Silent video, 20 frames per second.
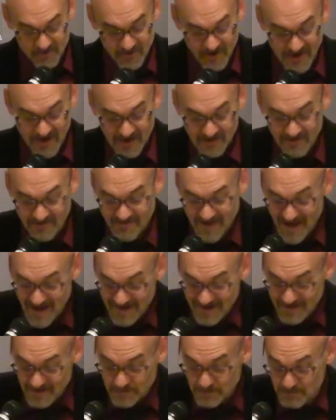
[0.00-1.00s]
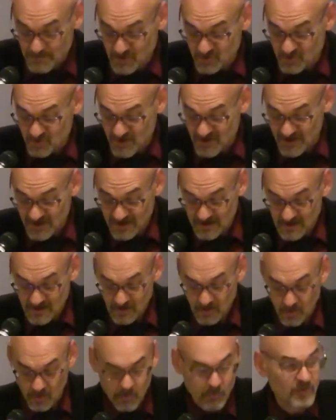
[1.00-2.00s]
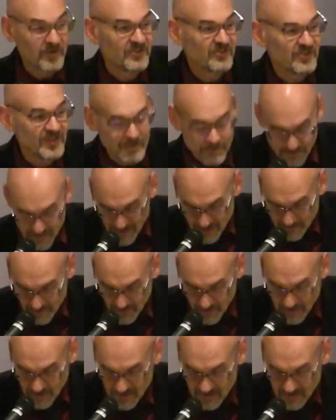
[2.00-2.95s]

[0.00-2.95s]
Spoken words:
length of adding machine or receipt paper,